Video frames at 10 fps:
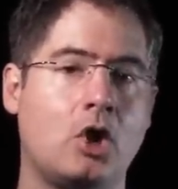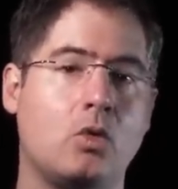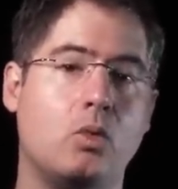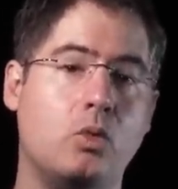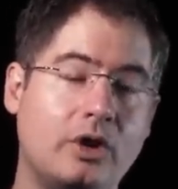
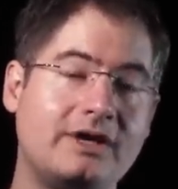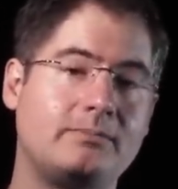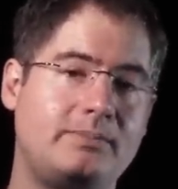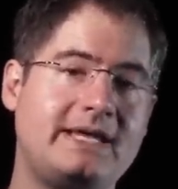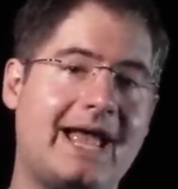
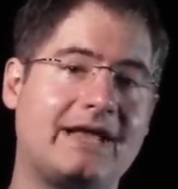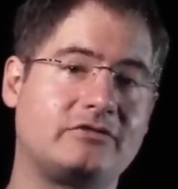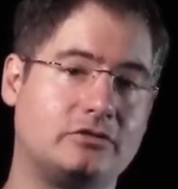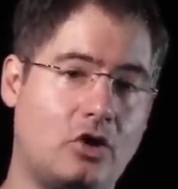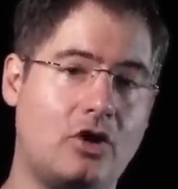wouldn't be
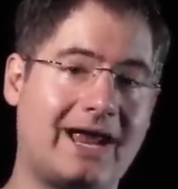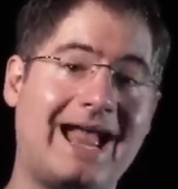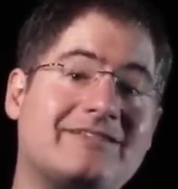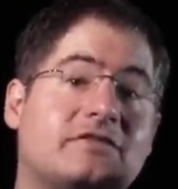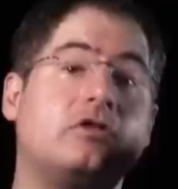as long
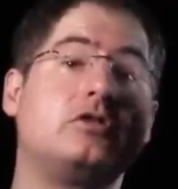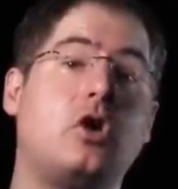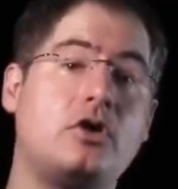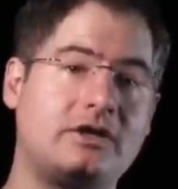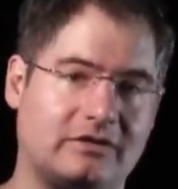as the
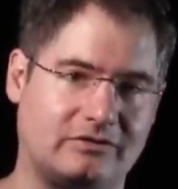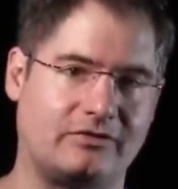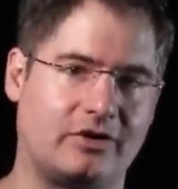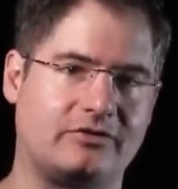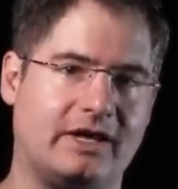longest
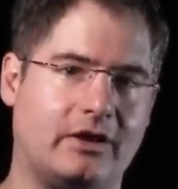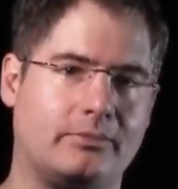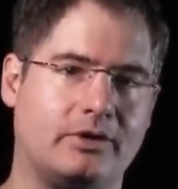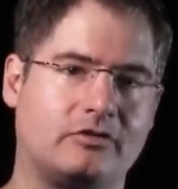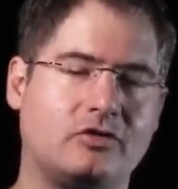Farsi
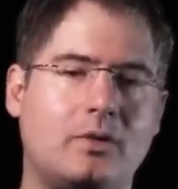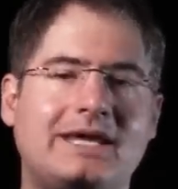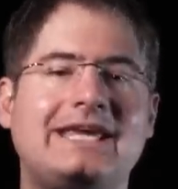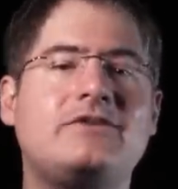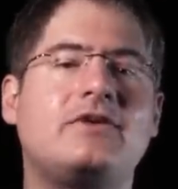output. So
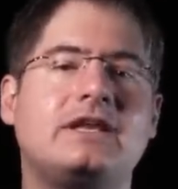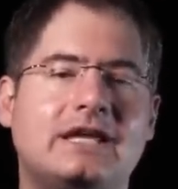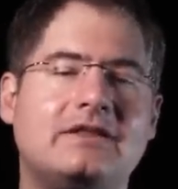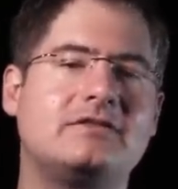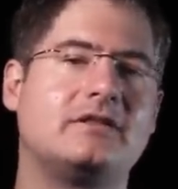even
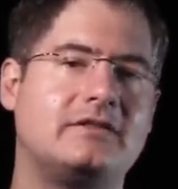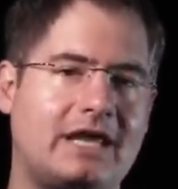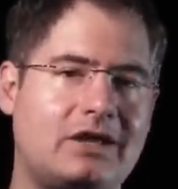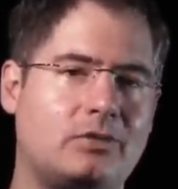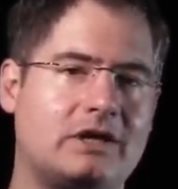in the
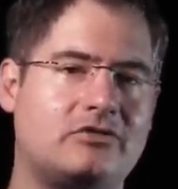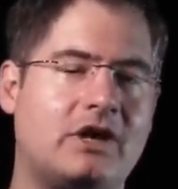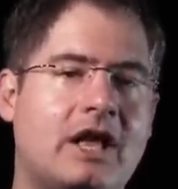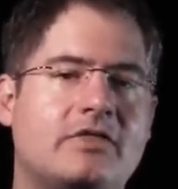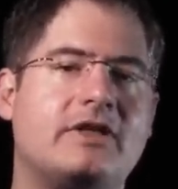language
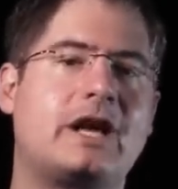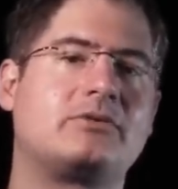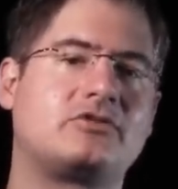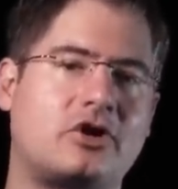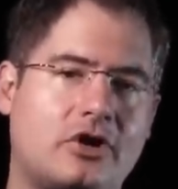that I
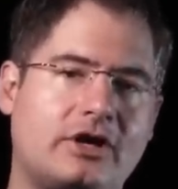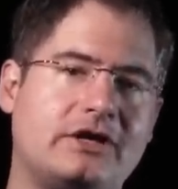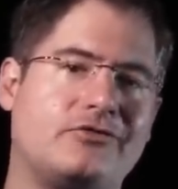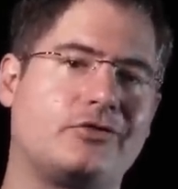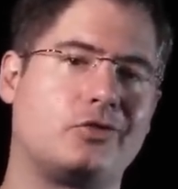was
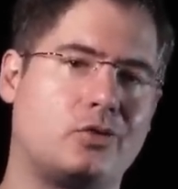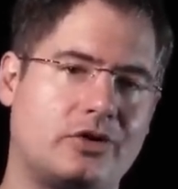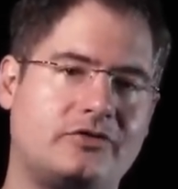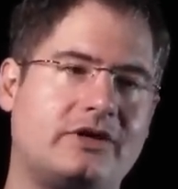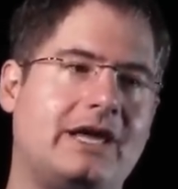targeting for the
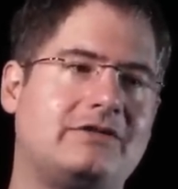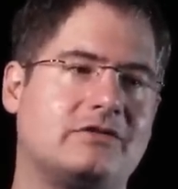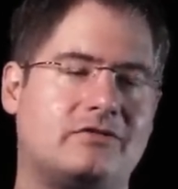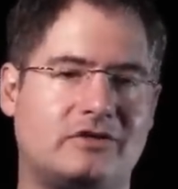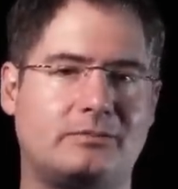worst case
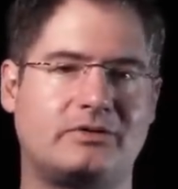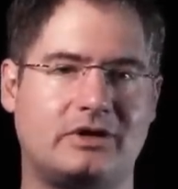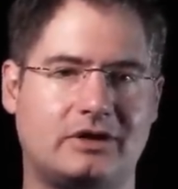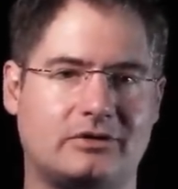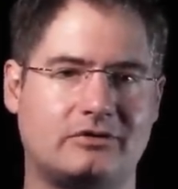of this
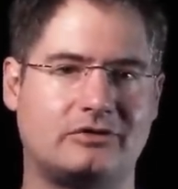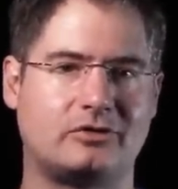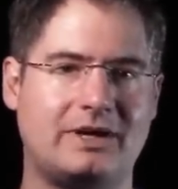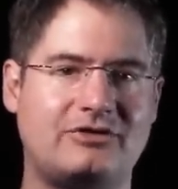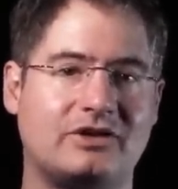particular
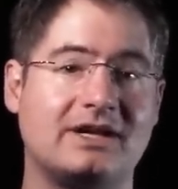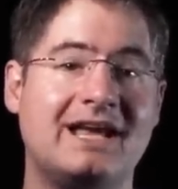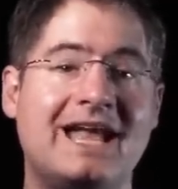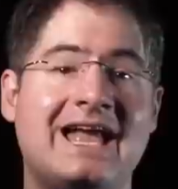situation,